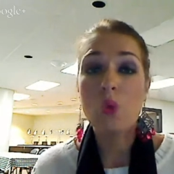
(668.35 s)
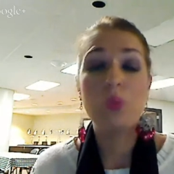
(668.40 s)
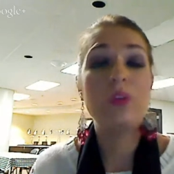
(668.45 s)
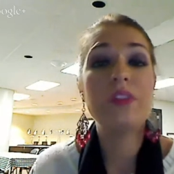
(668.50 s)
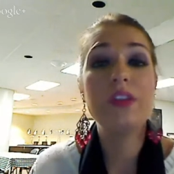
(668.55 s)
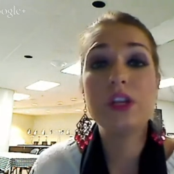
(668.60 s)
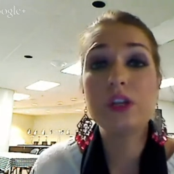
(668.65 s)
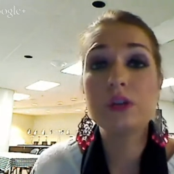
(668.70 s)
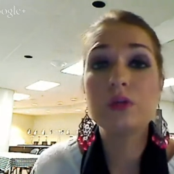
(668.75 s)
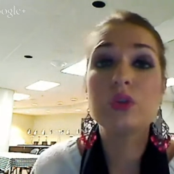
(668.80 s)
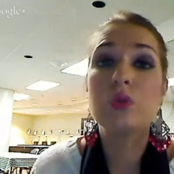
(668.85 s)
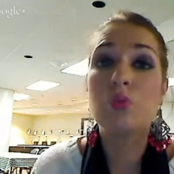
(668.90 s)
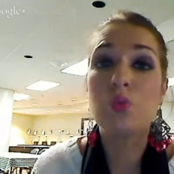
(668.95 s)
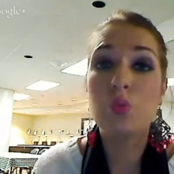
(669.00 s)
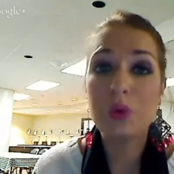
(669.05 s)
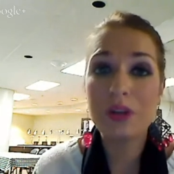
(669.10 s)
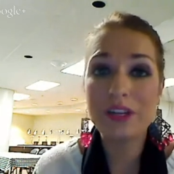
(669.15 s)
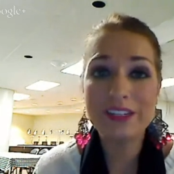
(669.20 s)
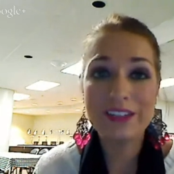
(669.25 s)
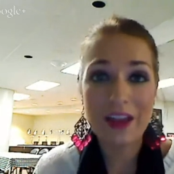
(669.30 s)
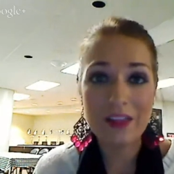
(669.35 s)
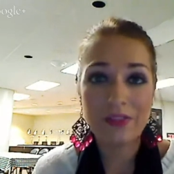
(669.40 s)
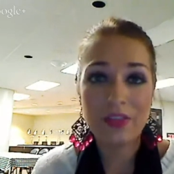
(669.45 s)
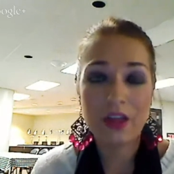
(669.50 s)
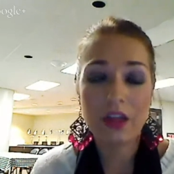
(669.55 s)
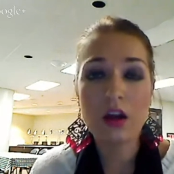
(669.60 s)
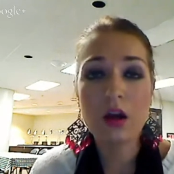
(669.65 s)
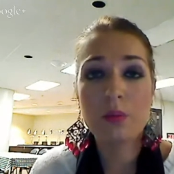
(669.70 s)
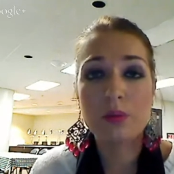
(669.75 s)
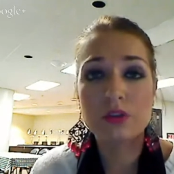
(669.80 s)
when they usually wouldn't get
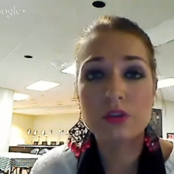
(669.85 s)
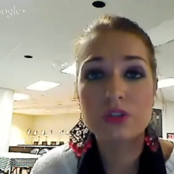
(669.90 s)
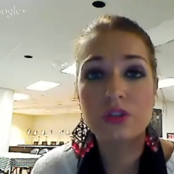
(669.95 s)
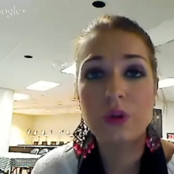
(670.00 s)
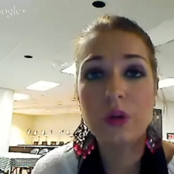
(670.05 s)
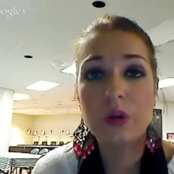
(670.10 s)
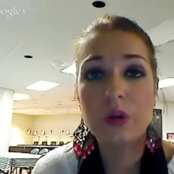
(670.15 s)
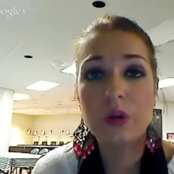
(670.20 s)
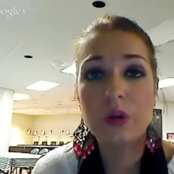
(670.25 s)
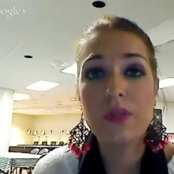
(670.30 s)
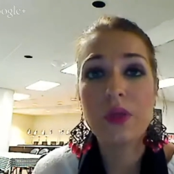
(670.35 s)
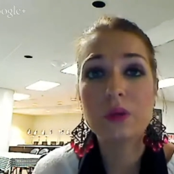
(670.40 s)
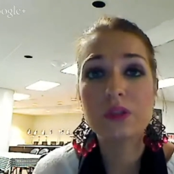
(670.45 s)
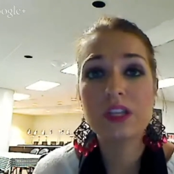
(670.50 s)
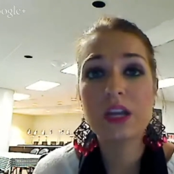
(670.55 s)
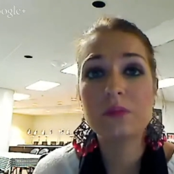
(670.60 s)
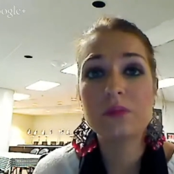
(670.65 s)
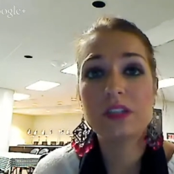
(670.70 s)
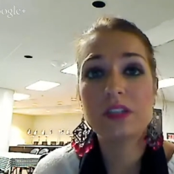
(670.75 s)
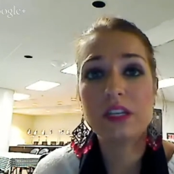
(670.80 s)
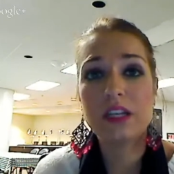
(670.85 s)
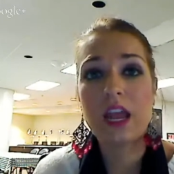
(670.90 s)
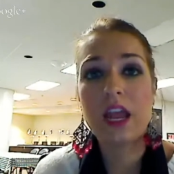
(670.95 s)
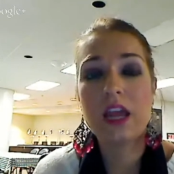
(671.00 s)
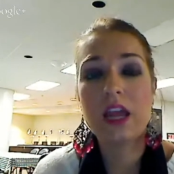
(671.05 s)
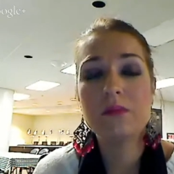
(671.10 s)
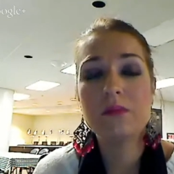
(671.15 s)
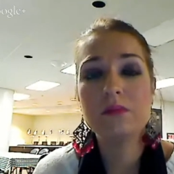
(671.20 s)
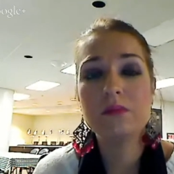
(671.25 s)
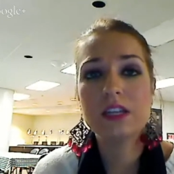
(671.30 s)
that opportunity in those types of
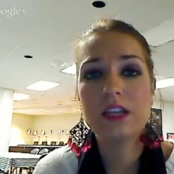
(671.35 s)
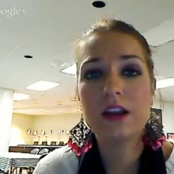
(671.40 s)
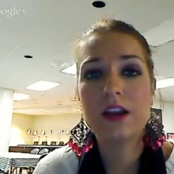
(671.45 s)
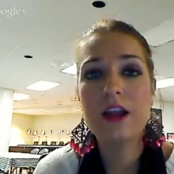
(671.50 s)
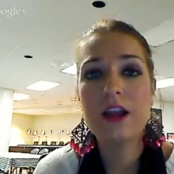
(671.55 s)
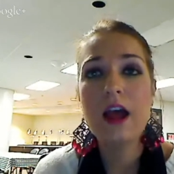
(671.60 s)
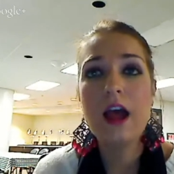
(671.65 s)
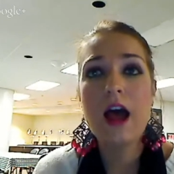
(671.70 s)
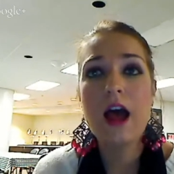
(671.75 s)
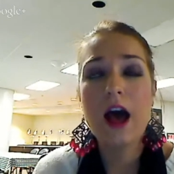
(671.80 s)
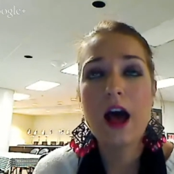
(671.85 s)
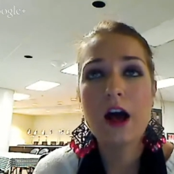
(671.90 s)
games. And,